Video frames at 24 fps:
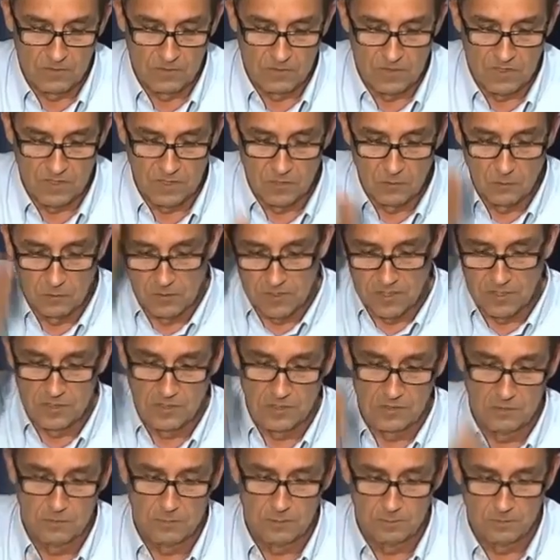single
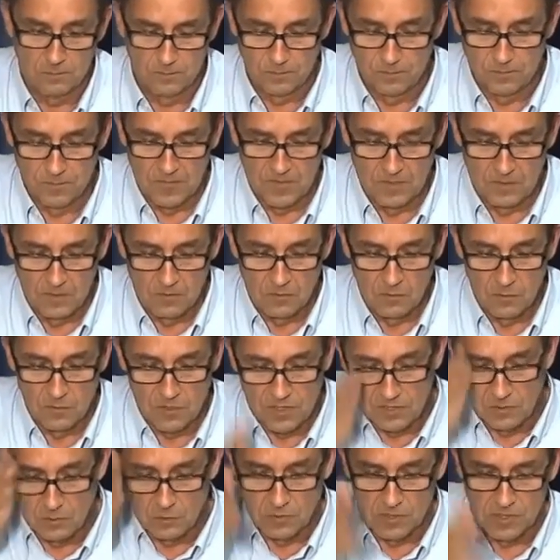hair
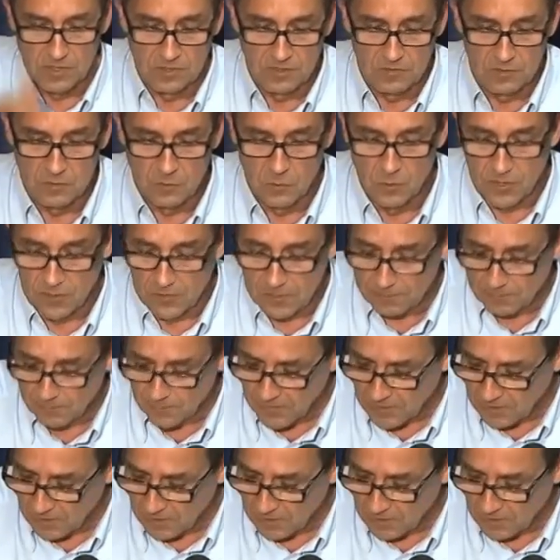and so on.